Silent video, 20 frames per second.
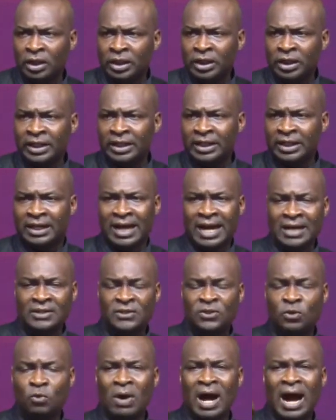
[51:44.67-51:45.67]
he
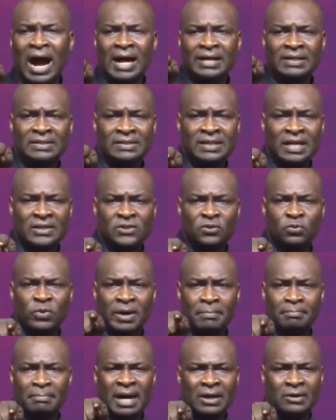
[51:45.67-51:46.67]
grants you access to
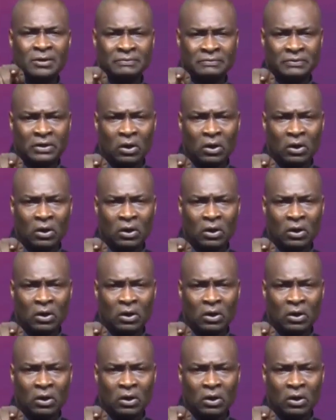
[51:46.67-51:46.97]
a man of